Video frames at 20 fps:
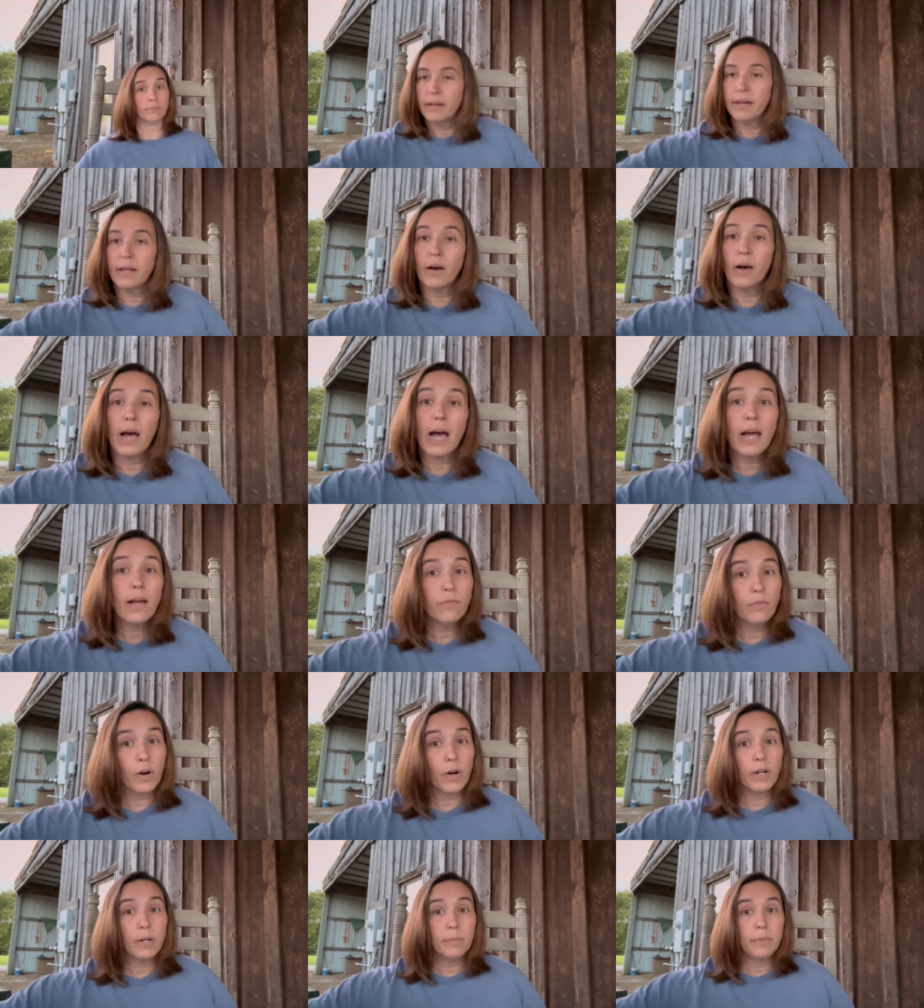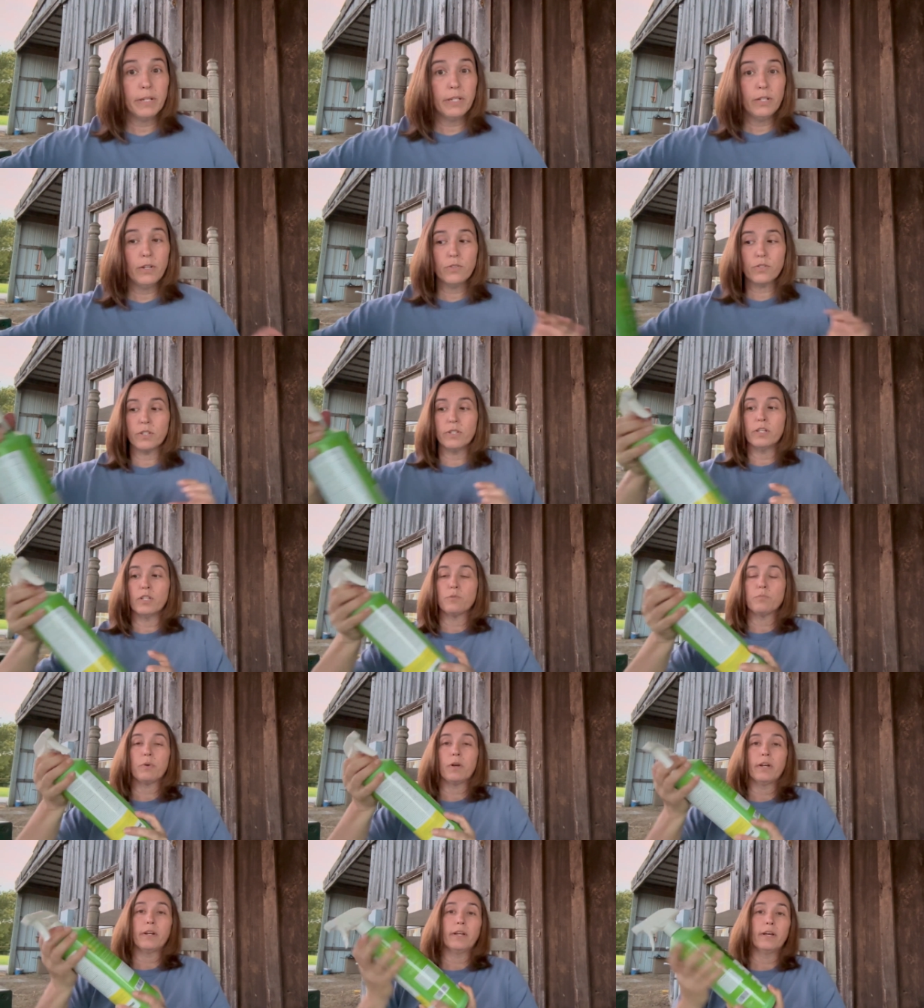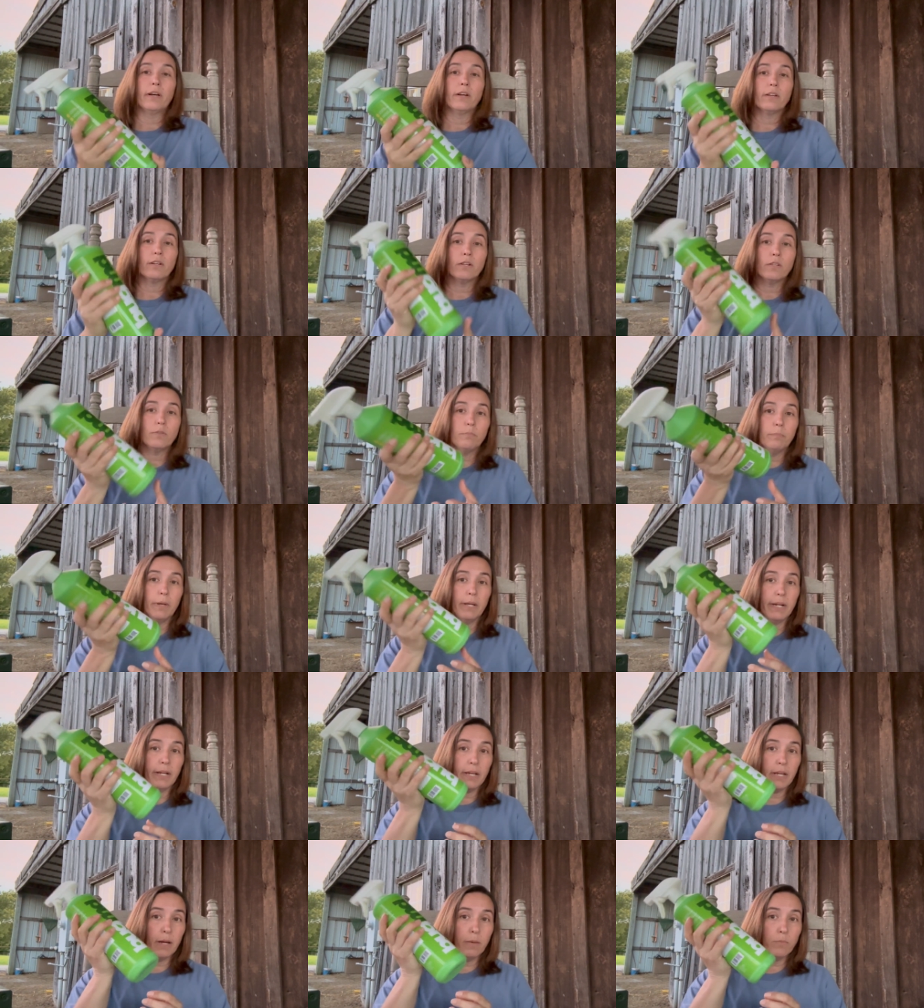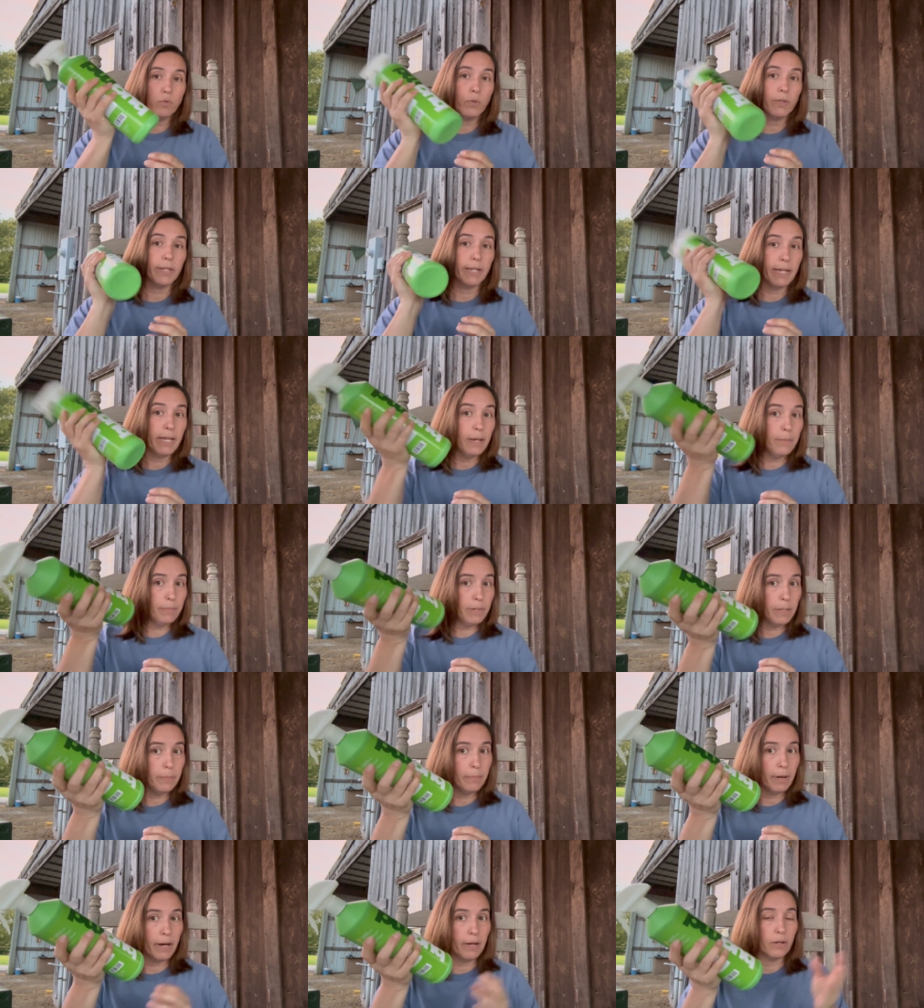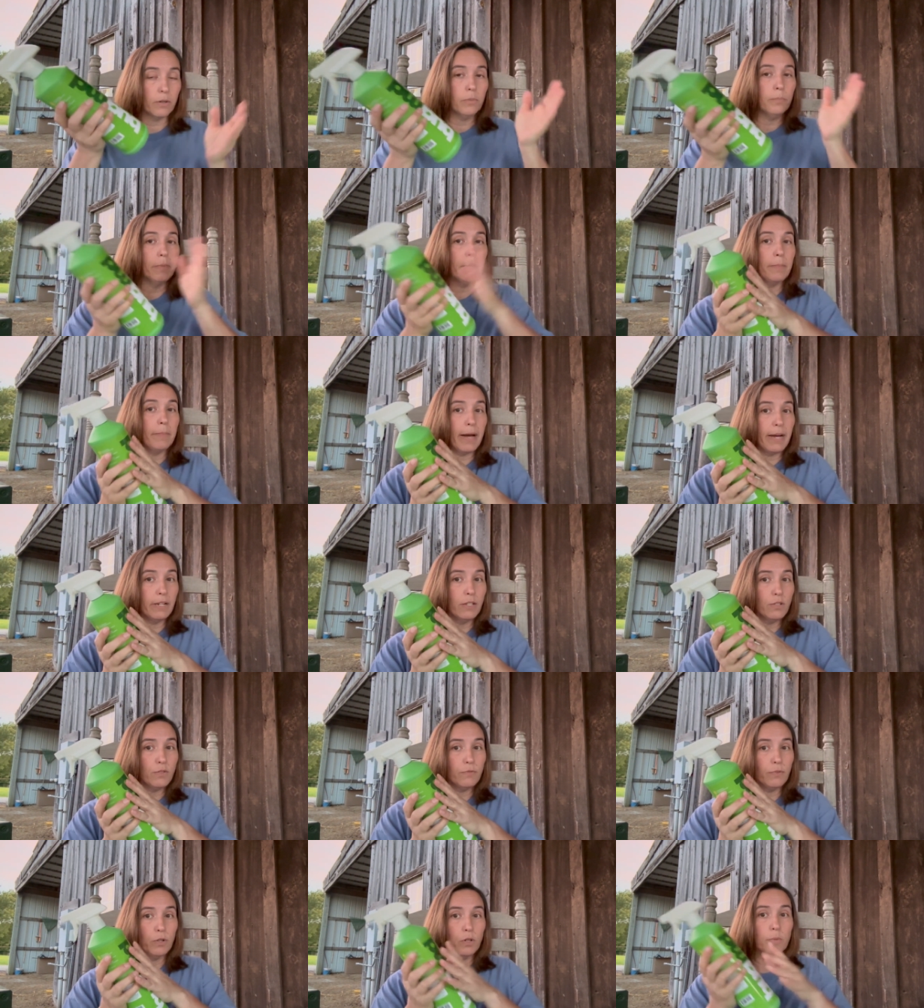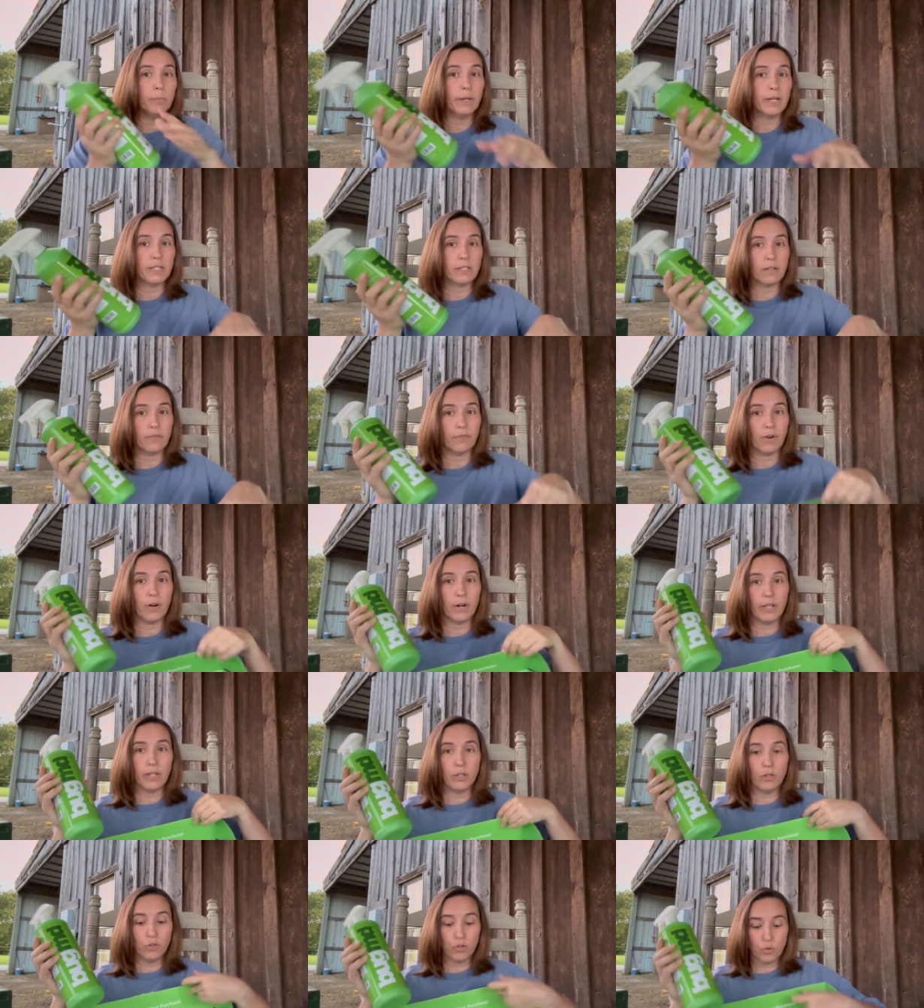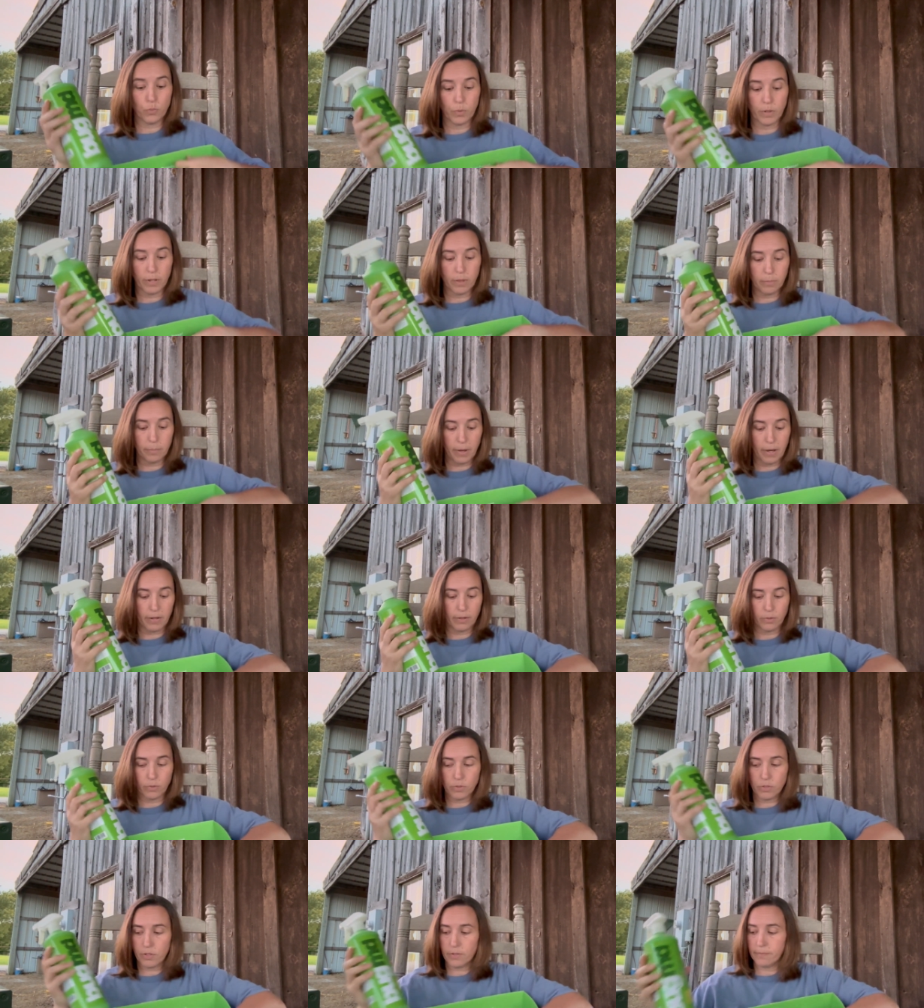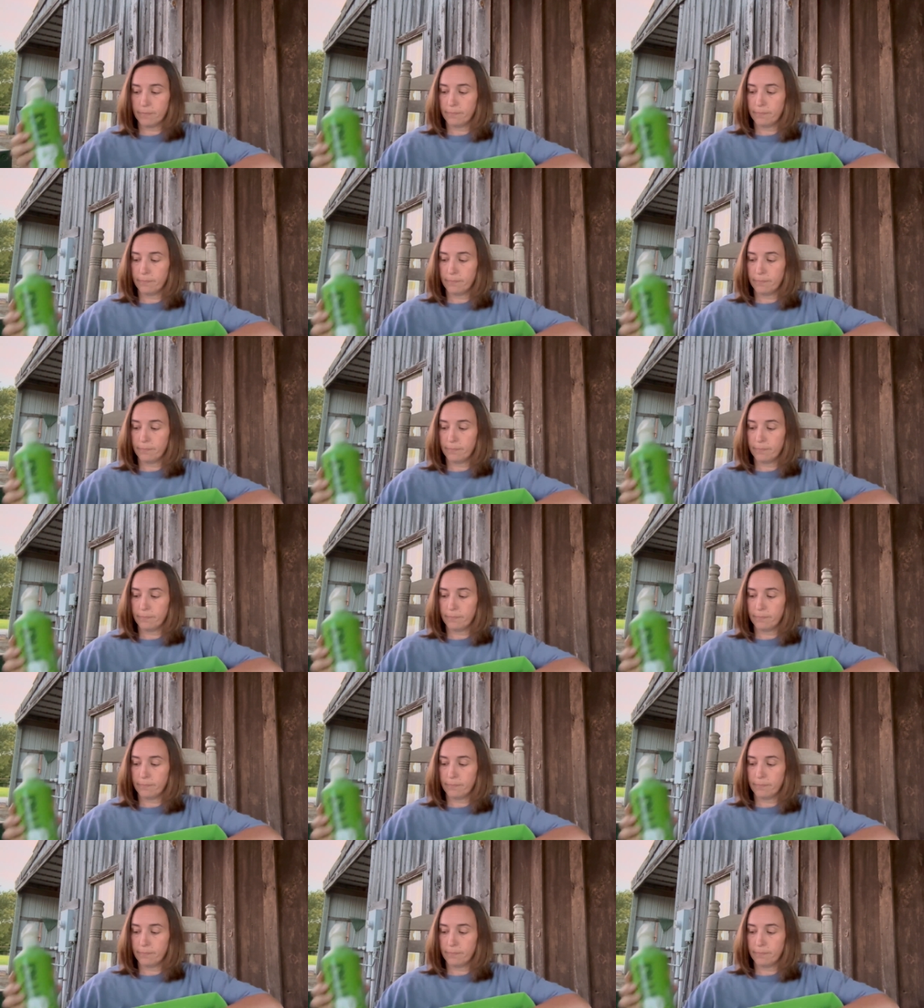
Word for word: Now I've already been using this product, but it comes with an empty bottle, but mine is full because I've already used one of the bottles.